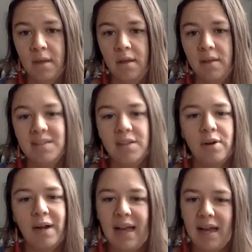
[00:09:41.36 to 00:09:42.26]
So
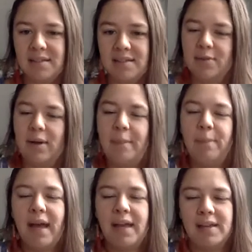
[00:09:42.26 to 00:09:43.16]
I ask you, I
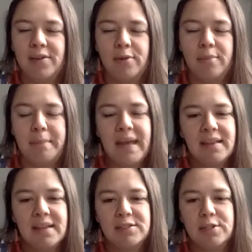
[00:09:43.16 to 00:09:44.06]
beg you, make
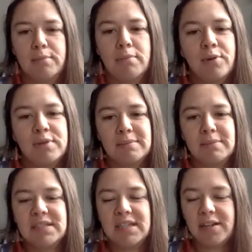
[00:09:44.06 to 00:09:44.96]
this your most
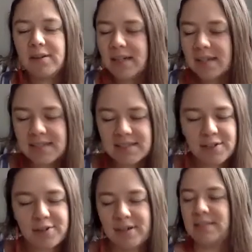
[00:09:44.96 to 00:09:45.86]

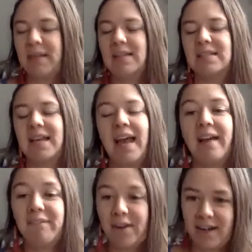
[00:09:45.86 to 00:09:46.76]
materialistic Christmas
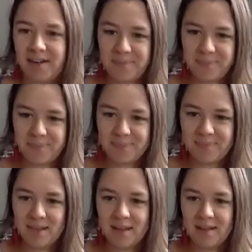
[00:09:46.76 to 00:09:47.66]
ever.
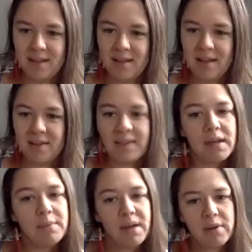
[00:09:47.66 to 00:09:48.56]
Think
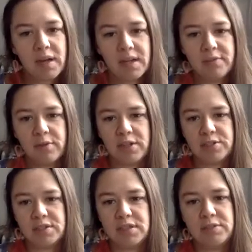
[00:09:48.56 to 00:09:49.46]
about what kind of
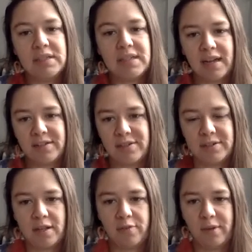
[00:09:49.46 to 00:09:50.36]
questions you need to ask
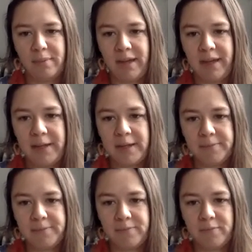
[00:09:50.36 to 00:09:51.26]
yourself when buying.
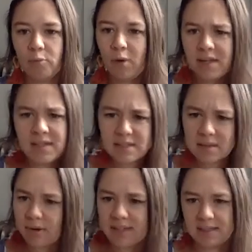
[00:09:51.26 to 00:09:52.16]
What is the
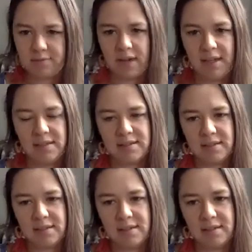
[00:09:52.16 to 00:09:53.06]
price of rice?
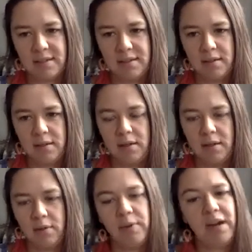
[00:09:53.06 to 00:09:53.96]

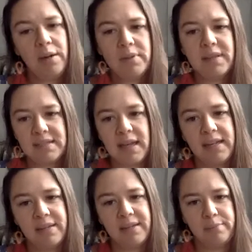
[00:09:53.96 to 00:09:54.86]
Where will this
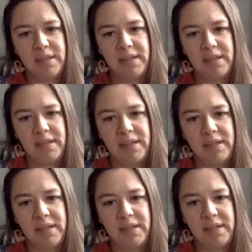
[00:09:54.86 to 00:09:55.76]
item be in 5
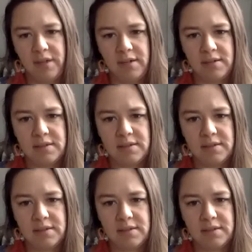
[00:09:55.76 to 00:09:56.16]
years?